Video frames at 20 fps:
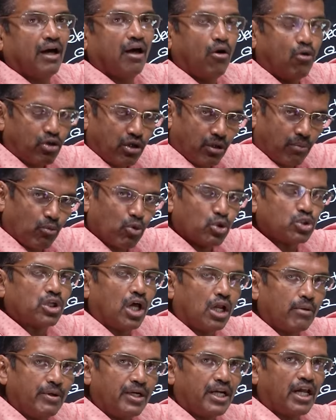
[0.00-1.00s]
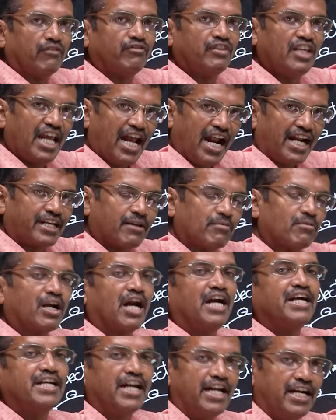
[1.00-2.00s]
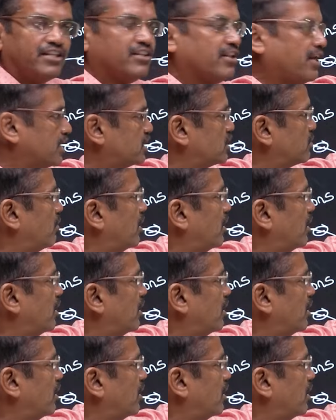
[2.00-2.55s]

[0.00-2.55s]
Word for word: outermost orbit of the atom contained in the next